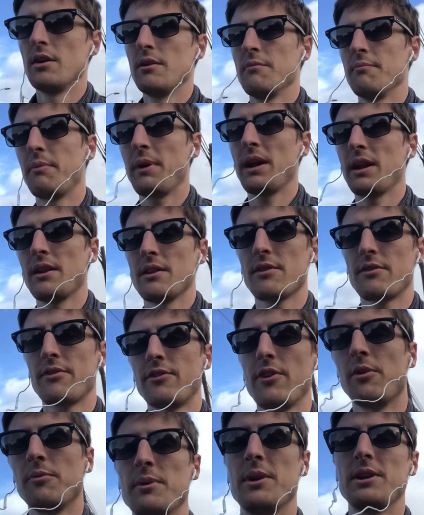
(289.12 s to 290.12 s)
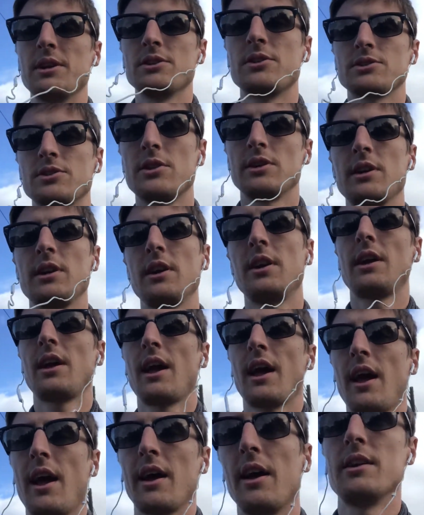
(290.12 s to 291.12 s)
being in this film industry
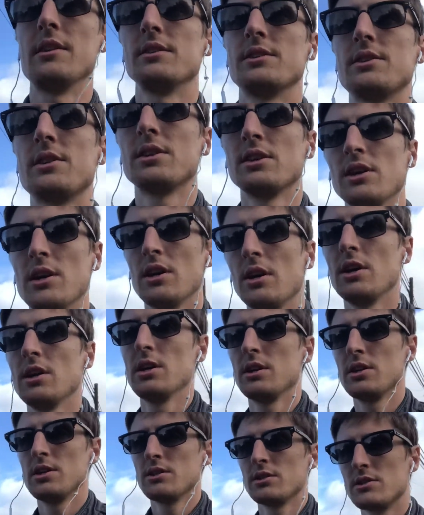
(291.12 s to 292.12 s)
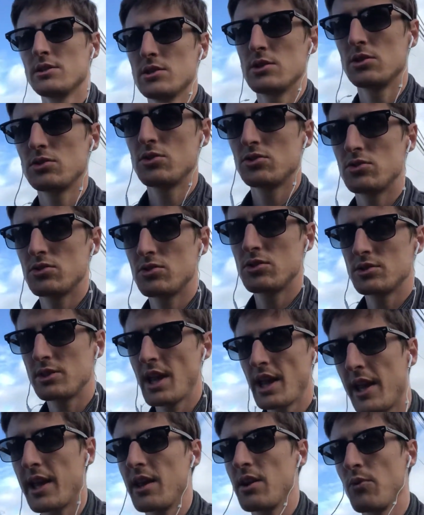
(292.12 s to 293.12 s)
and
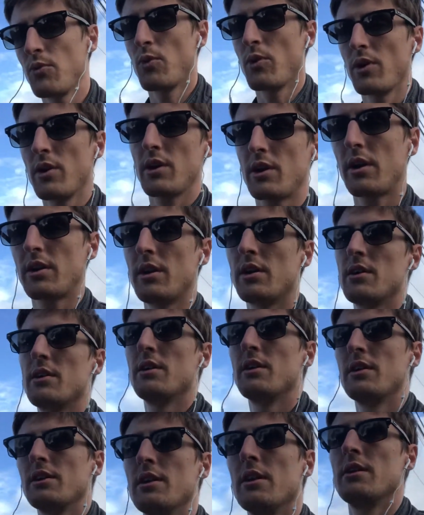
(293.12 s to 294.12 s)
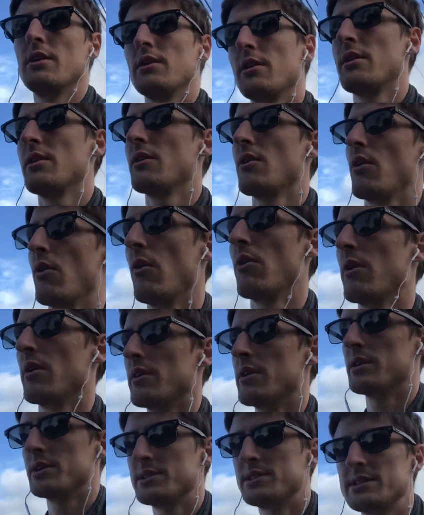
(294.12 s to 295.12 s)
taking work
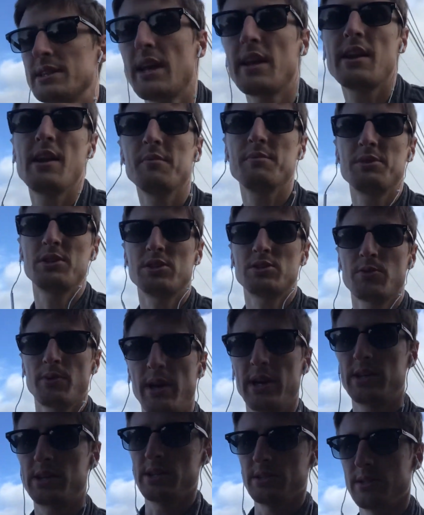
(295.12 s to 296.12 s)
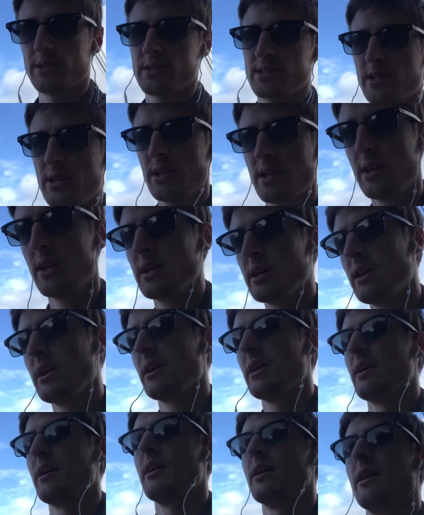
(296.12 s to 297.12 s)
or setting up situations
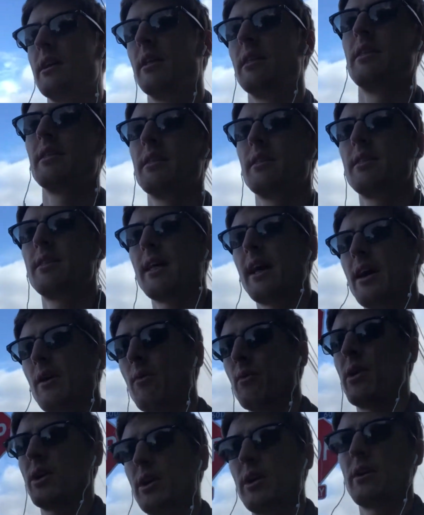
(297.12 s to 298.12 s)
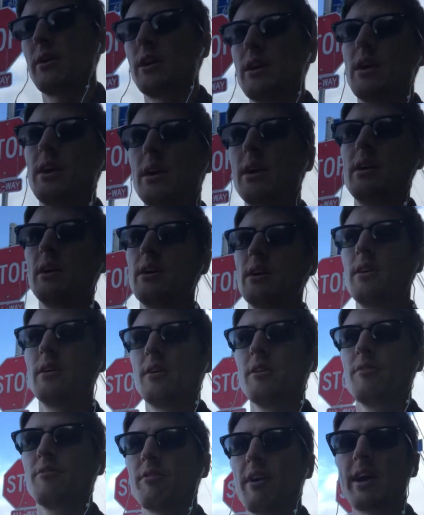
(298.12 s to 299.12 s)
where
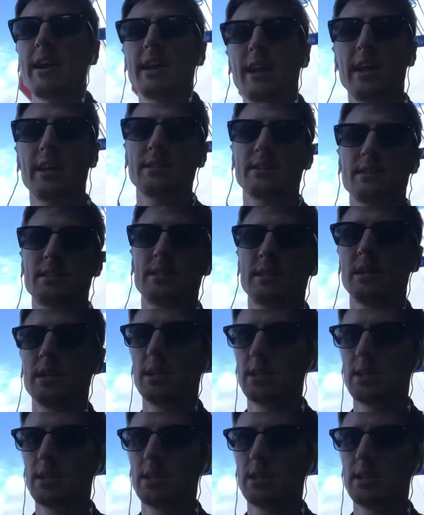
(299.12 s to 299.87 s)
finance